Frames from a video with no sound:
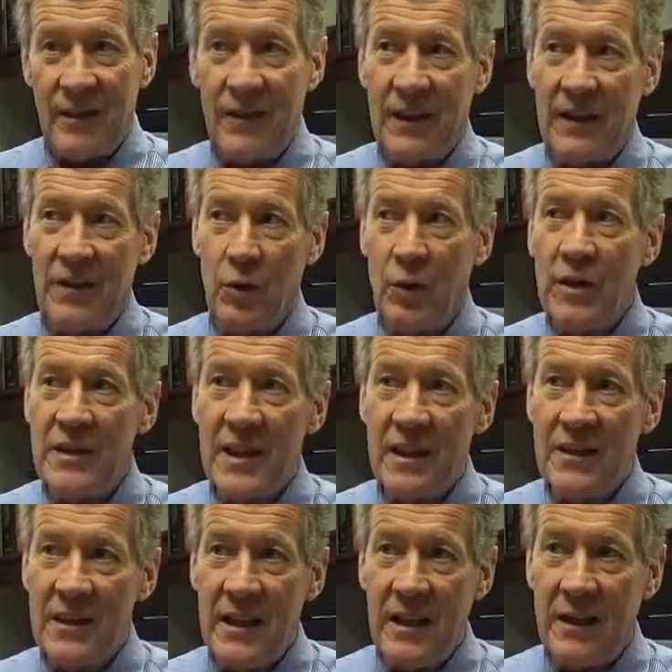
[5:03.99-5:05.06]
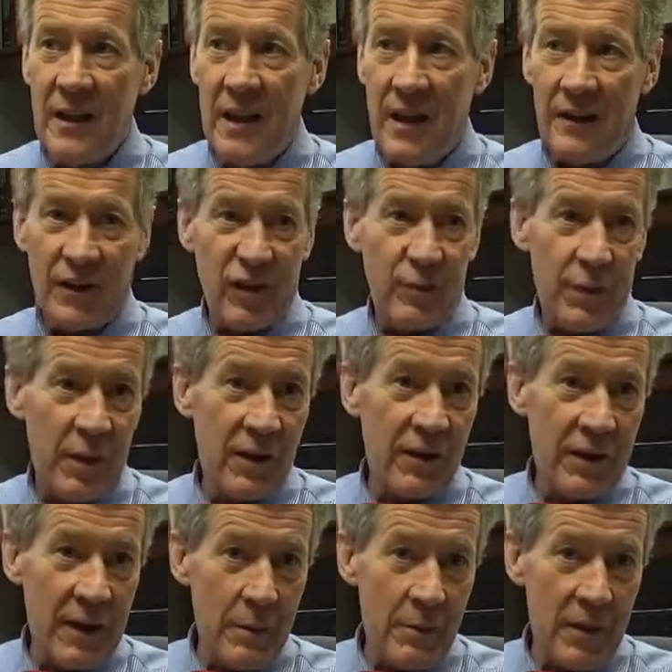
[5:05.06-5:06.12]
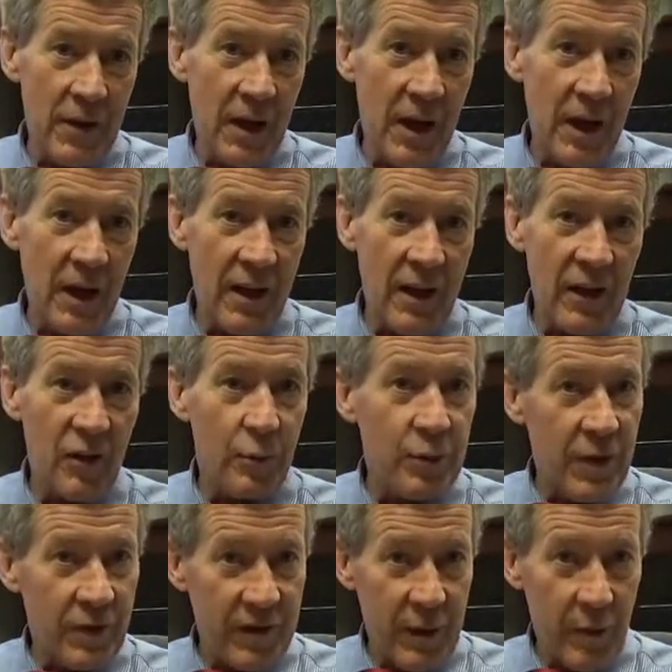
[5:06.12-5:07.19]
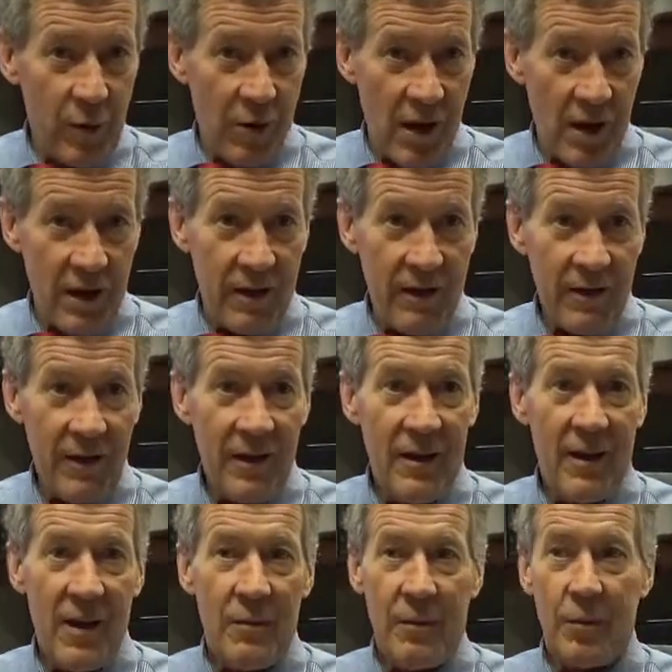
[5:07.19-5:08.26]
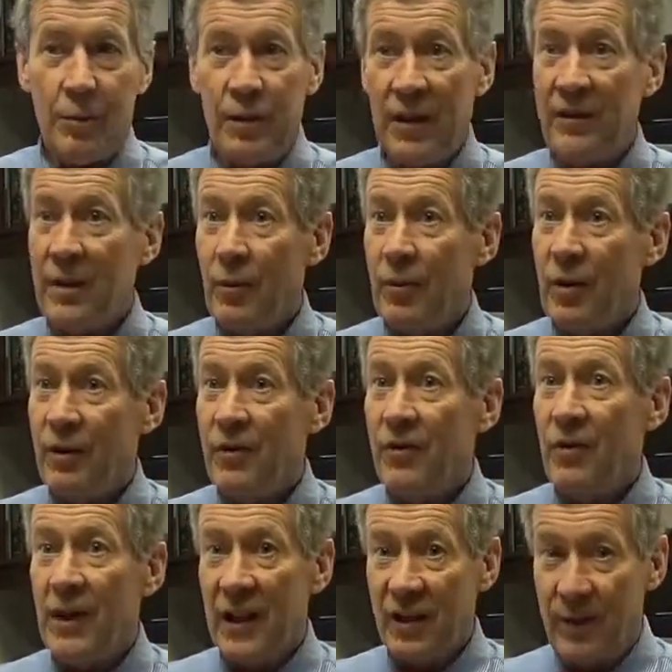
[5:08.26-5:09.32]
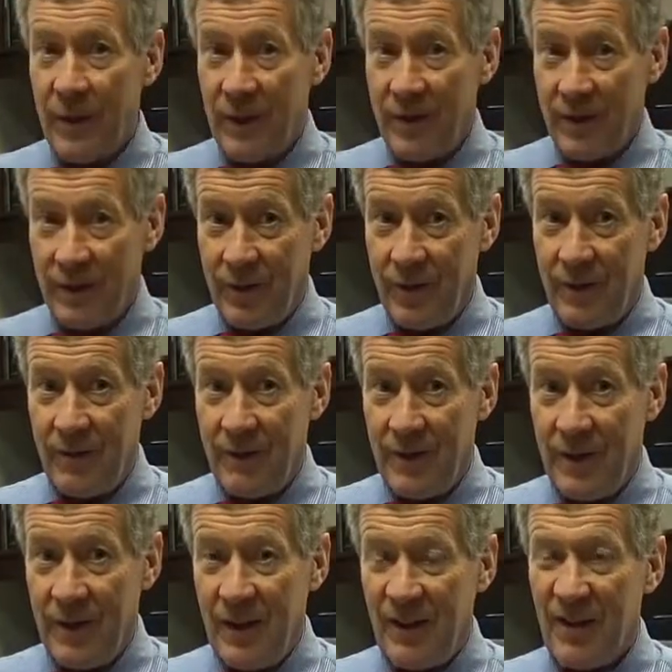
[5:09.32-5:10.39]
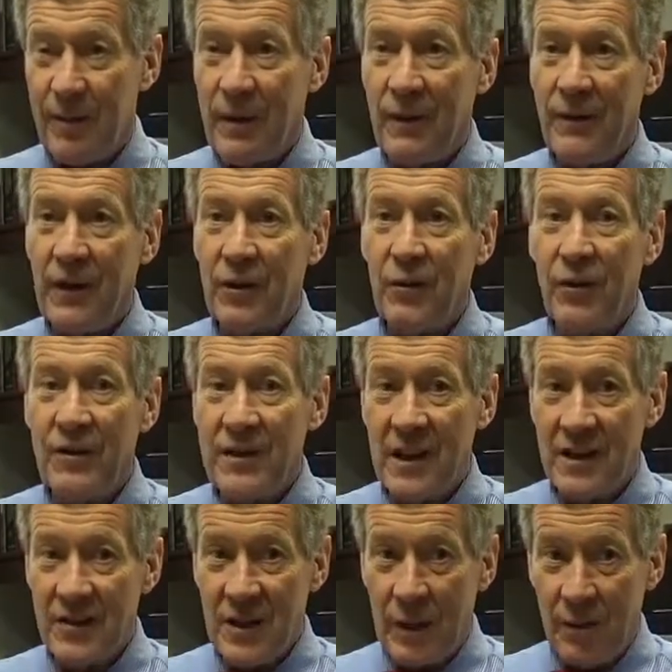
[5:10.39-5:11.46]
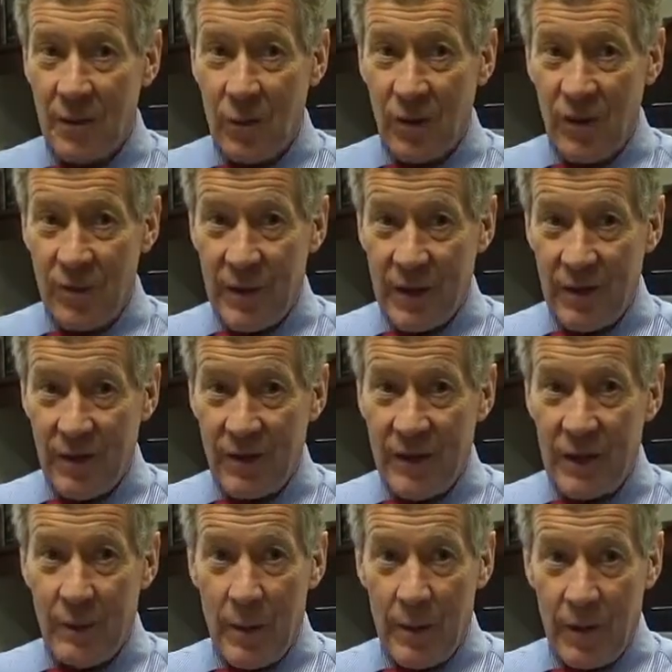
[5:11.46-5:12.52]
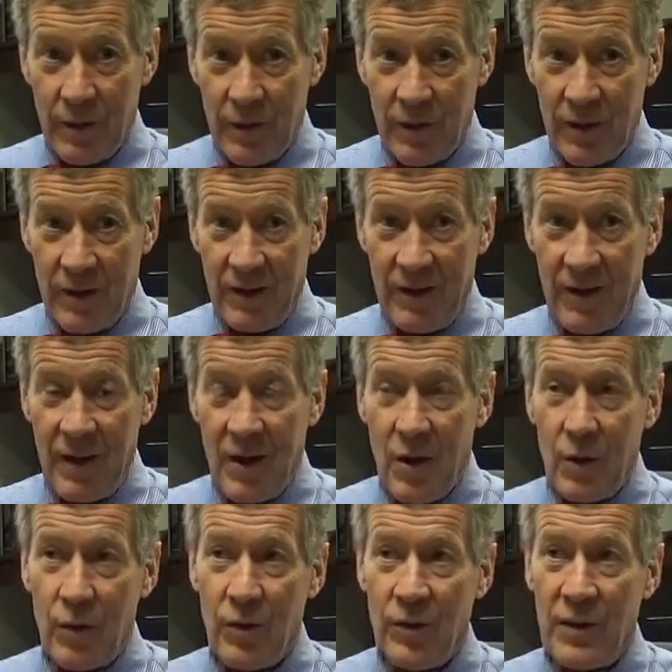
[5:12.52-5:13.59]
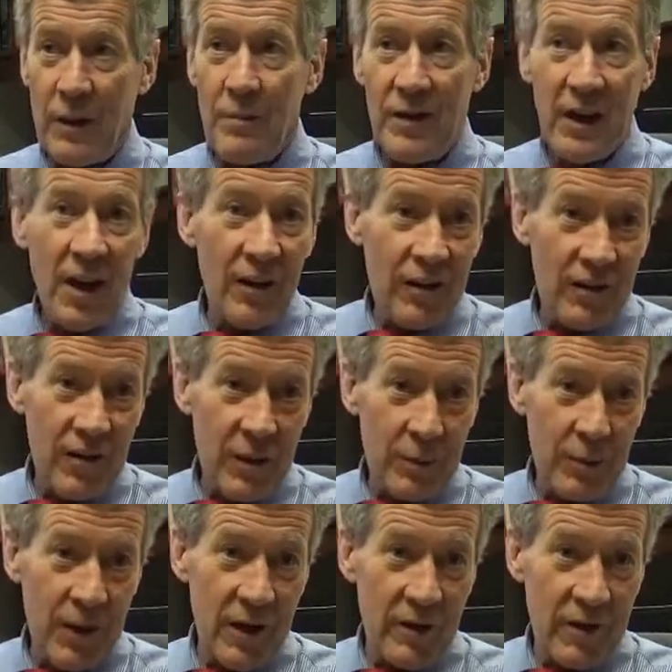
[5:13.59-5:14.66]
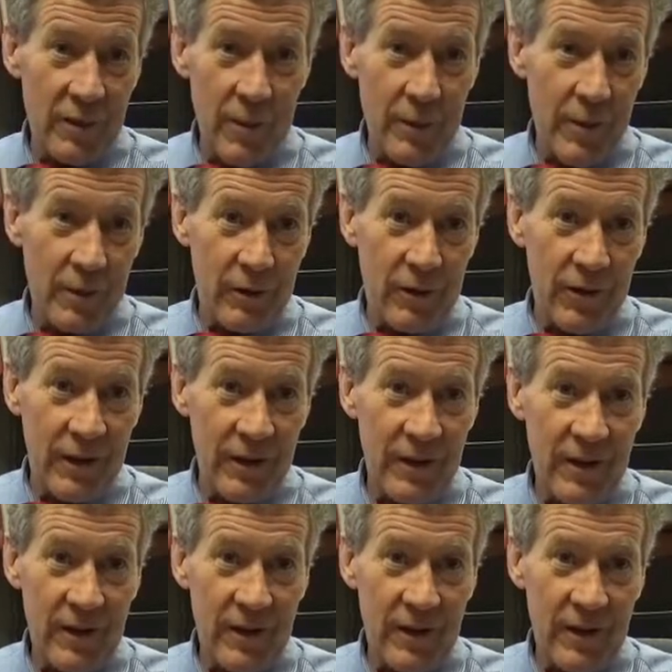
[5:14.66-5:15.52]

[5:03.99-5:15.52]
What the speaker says: In fact, the only technique that's better than MBI is breast MRI. But breast MRI is very expensive. It's about a factor of 10 times more expensive than mammography, whereas MBI is the same price as mammography.